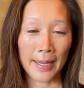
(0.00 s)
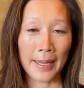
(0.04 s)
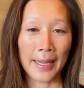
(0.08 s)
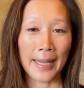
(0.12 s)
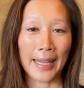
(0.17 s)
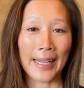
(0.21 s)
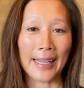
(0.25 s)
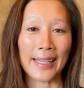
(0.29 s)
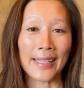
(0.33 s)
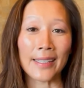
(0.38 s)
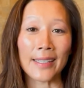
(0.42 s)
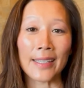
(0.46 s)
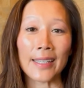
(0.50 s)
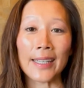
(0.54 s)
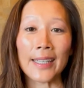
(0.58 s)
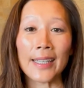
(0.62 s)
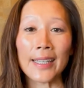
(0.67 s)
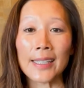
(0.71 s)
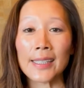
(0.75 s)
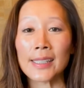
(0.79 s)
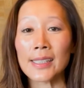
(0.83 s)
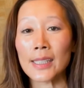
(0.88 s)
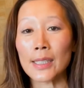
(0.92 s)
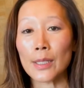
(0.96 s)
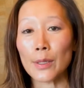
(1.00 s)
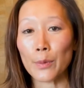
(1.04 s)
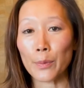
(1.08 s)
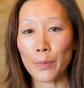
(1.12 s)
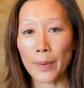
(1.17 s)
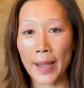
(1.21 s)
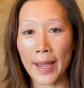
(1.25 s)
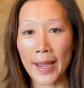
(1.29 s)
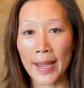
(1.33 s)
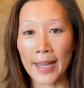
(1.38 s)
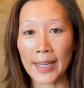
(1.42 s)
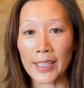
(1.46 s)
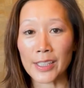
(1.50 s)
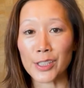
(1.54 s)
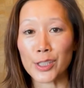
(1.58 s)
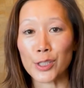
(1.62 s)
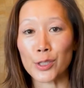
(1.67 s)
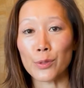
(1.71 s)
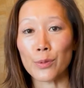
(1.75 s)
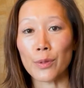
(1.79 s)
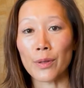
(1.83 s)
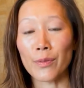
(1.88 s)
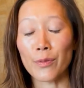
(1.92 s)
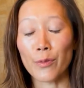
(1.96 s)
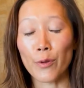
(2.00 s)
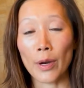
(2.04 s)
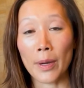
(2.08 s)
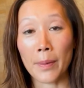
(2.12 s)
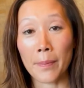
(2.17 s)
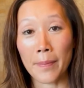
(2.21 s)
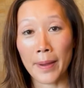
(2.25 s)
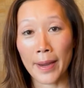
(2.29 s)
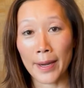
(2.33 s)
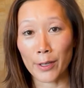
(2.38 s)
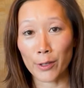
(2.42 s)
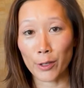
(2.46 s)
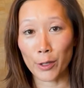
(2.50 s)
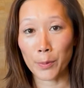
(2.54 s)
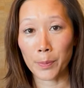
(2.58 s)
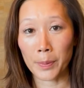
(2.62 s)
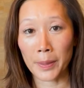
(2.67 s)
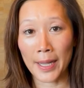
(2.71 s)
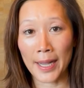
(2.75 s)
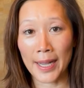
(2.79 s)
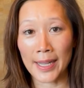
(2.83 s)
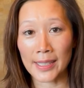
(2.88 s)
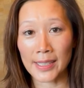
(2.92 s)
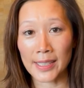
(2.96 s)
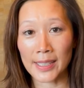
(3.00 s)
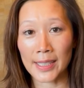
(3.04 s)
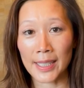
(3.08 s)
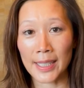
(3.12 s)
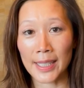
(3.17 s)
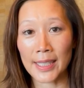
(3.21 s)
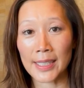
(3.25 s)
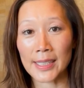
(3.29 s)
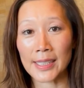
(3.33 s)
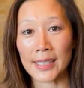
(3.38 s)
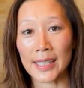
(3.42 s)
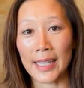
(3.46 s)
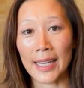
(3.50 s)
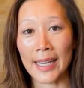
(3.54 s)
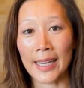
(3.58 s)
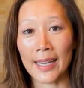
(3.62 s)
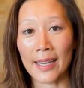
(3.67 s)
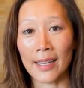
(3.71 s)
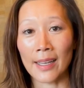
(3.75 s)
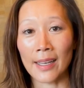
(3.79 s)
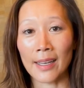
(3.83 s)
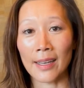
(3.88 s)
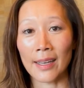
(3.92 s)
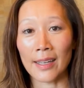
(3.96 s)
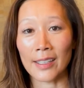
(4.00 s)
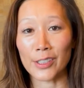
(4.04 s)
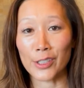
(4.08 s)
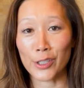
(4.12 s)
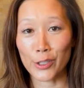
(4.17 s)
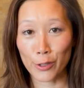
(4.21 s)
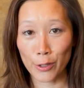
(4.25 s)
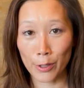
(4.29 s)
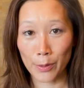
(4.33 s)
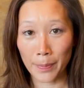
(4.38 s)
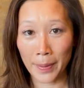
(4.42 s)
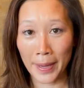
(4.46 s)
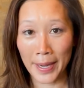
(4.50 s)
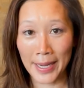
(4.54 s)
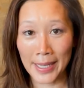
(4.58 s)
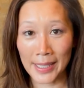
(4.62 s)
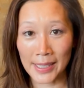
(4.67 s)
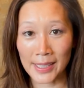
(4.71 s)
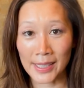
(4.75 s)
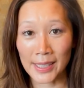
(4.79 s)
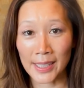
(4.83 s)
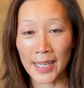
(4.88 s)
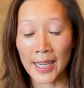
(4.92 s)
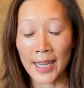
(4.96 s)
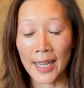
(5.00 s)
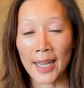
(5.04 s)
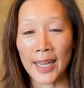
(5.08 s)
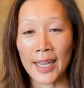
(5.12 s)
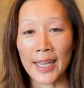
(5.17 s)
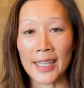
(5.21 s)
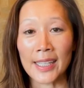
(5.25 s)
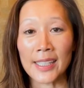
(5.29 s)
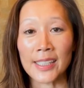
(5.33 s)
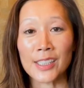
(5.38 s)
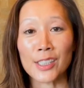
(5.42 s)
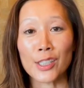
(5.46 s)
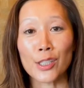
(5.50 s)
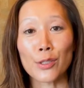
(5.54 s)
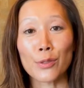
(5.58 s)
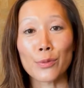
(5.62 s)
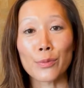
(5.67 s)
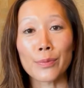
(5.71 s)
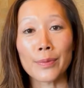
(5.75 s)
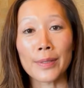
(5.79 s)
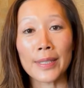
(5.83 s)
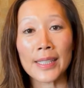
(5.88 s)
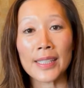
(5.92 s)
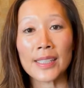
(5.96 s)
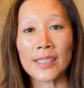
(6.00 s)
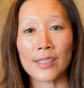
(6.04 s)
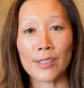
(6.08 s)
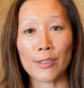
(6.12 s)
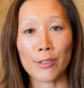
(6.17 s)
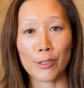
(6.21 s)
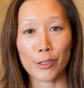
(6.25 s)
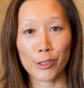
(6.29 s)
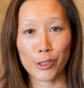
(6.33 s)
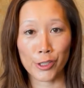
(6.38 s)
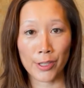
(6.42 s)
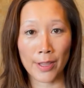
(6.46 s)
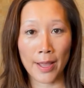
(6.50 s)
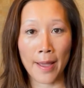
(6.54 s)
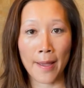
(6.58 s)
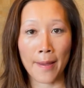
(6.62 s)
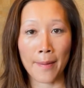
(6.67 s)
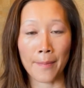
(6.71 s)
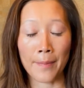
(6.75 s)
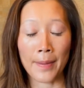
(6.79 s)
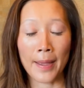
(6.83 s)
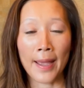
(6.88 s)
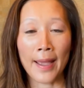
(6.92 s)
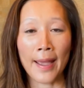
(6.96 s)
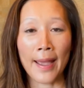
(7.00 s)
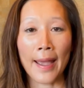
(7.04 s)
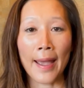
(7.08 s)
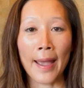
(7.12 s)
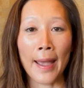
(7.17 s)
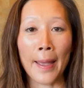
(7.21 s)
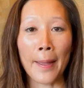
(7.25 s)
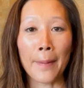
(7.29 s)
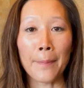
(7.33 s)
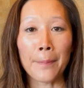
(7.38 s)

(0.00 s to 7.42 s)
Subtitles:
An easy way to avoid microplastics in toothpaste is to research them at